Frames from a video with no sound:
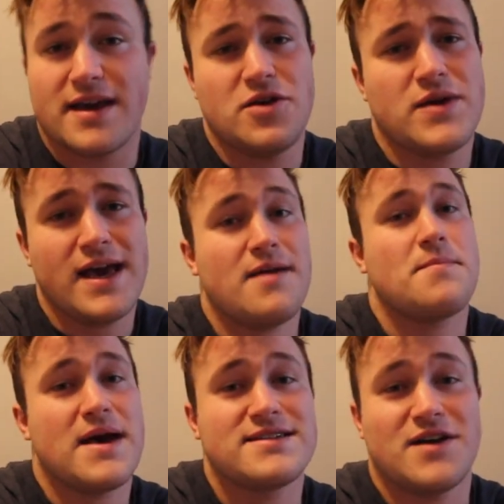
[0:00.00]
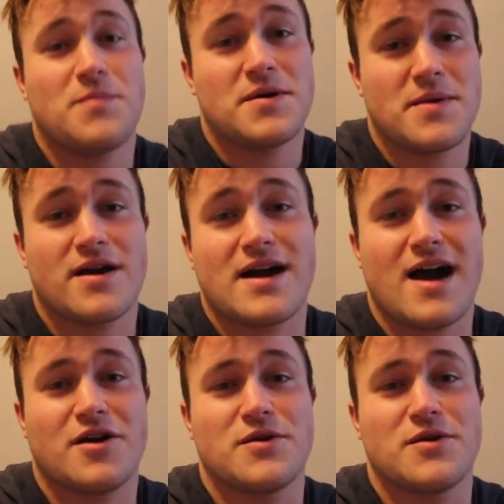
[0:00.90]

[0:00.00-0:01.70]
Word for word: You can't mess up an Americano.